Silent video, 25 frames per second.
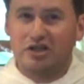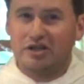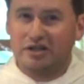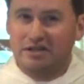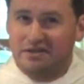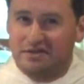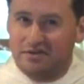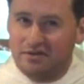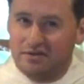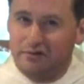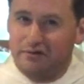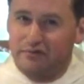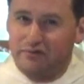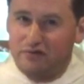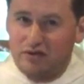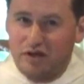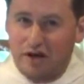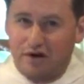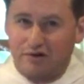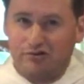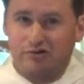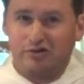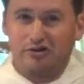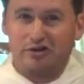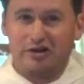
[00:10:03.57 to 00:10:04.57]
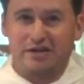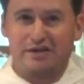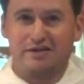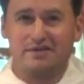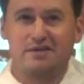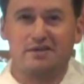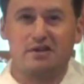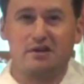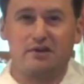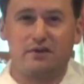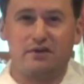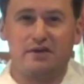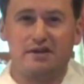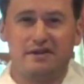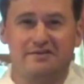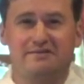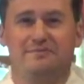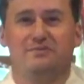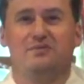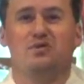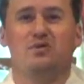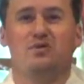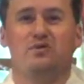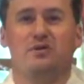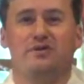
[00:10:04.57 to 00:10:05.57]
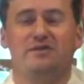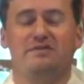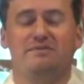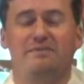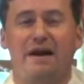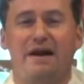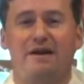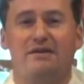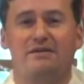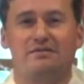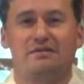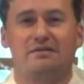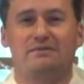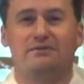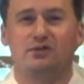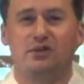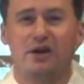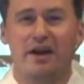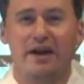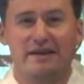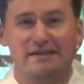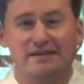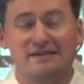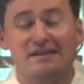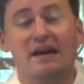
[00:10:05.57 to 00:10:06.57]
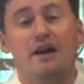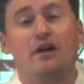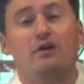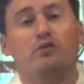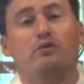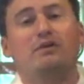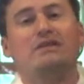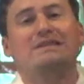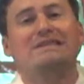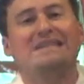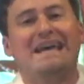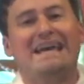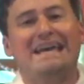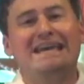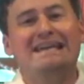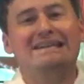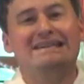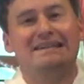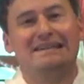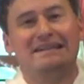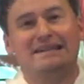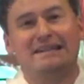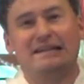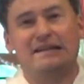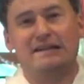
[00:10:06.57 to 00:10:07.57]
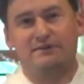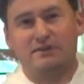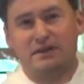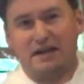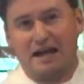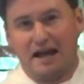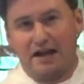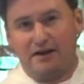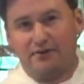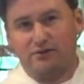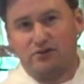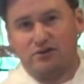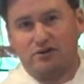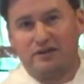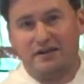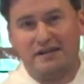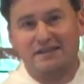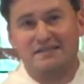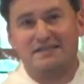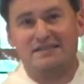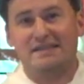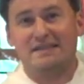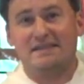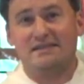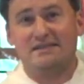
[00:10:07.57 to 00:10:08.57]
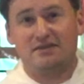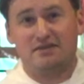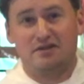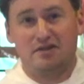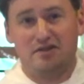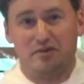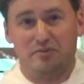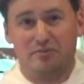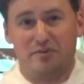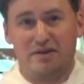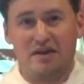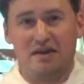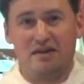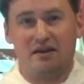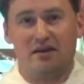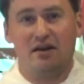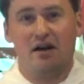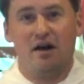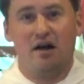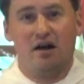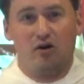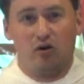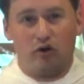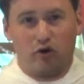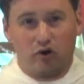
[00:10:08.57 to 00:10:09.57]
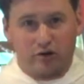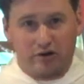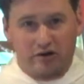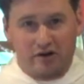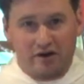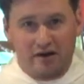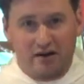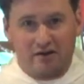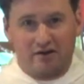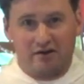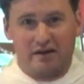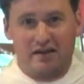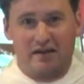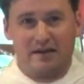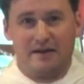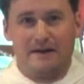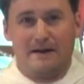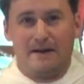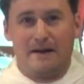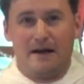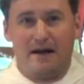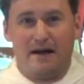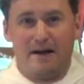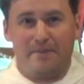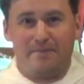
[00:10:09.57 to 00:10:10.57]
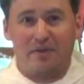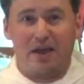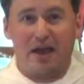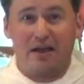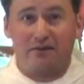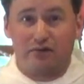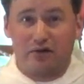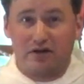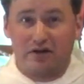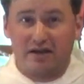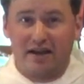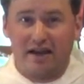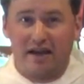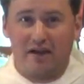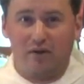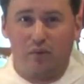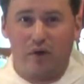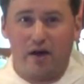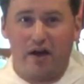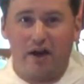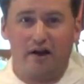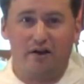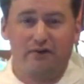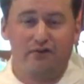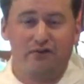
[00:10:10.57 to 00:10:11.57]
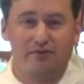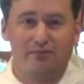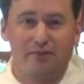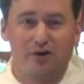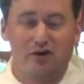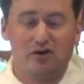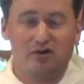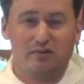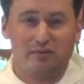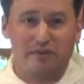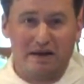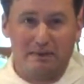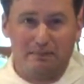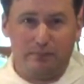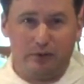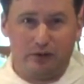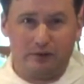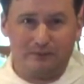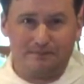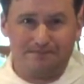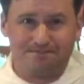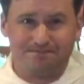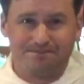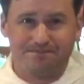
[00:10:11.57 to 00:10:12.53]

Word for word: in its sort of general conservatism towards matters of dress, retained it even after it had ceased to be ordinary, um, everyday wear for most people.